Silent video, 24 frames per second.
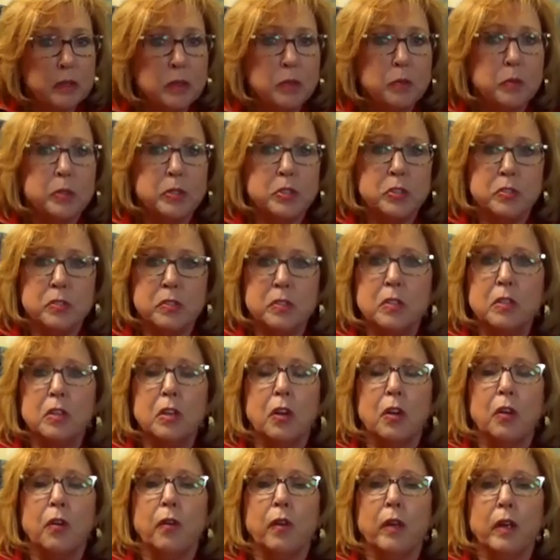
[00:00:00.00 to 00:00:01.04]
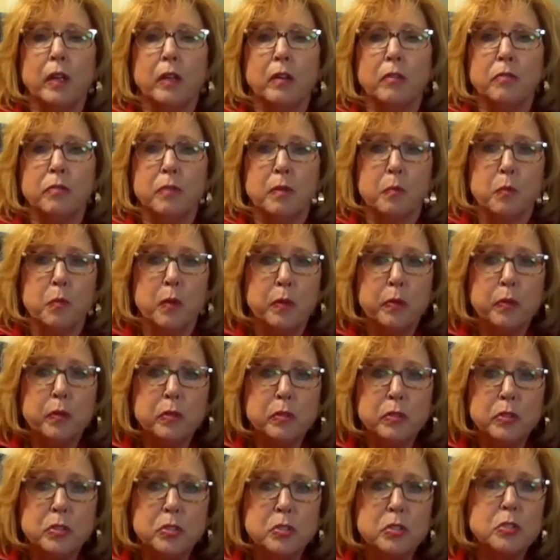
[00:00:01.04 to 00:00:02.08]
which is occurring from 1/3
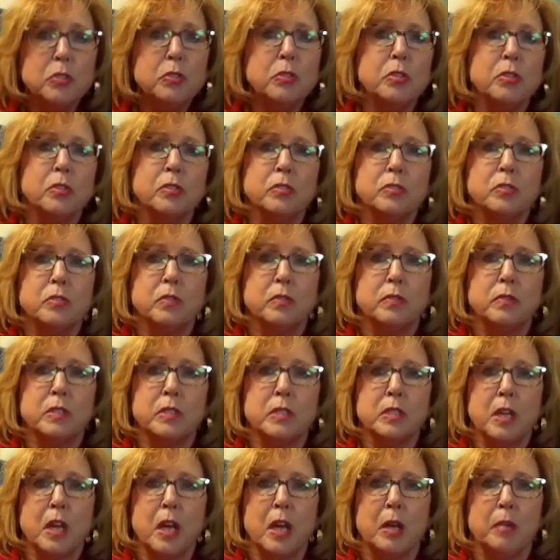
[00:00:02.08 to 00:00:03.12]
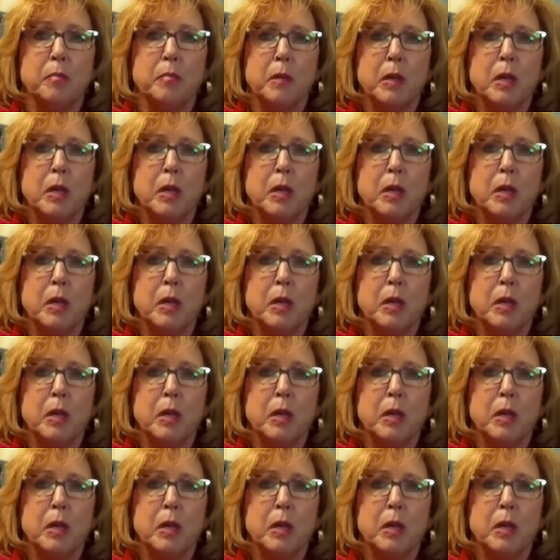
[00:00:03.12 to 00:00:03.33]
to 2/3 of the time.